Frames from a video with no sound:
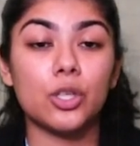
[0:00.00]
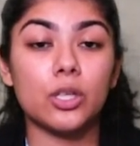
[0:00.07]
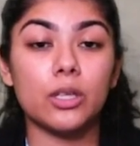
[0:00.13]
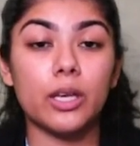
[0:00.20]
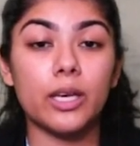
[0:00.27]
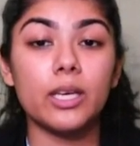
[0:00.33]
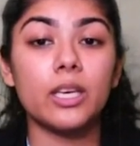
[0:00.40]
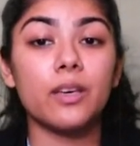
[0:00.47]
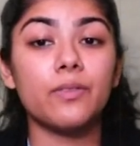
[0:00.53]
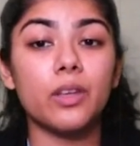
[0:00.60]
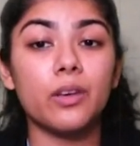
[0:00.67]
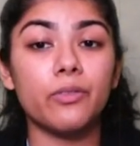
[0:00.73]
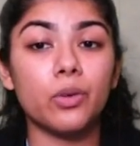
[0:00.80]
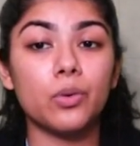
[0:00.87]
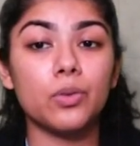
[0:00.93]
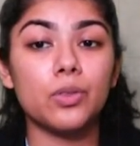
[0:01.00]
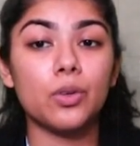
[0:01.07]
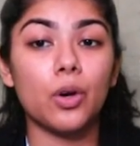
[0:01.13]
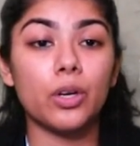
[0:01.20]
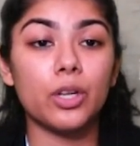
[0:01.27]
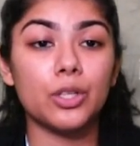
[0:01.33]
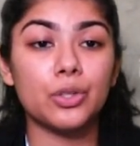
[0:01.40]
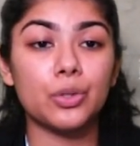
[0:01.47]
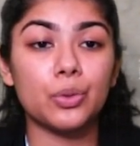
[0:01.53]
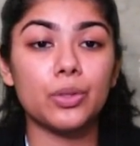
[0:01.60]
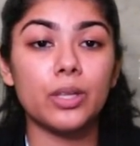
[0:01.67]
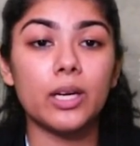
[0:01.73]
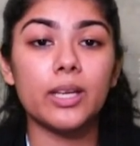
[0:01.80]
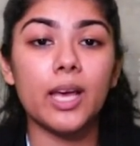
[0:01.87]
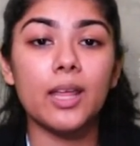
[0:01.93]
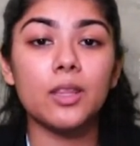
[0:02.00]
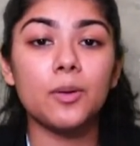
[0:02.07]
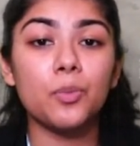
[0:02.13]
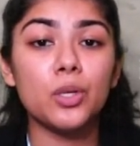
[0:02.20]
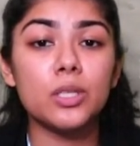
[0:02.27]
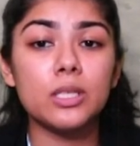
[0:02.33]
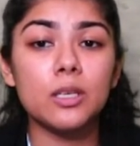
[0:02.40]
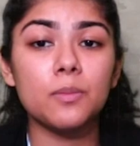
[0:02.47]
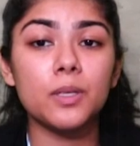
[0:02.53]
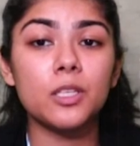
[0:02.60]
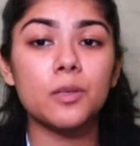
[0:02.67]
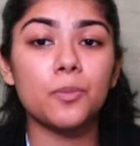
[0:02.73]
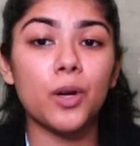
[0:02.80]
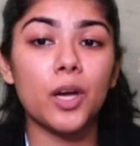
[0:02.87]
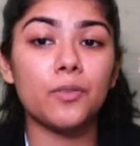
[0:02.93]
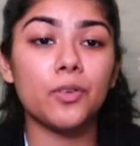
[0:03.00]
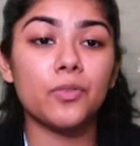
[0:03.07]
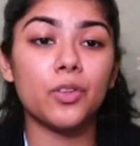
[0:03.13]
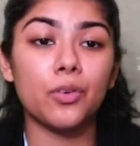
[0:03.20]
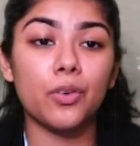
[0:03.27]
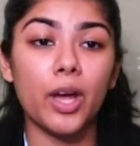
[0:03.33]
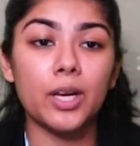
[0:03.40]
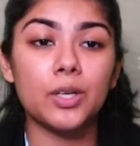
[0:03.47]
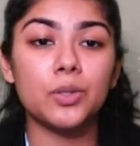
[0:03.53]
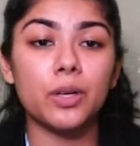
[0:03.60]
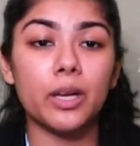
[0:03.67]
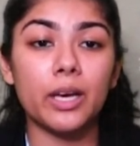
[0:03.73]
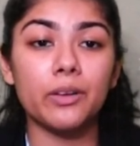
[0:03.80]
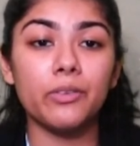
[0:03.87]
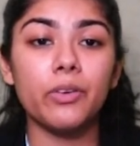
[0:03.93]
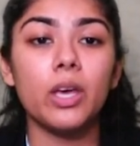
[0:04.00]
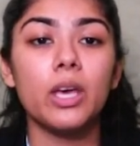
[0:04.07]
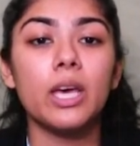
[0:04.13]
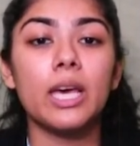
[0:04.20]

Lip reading: Shinde, give their views on issue that can the prisoner be deprived of the right to life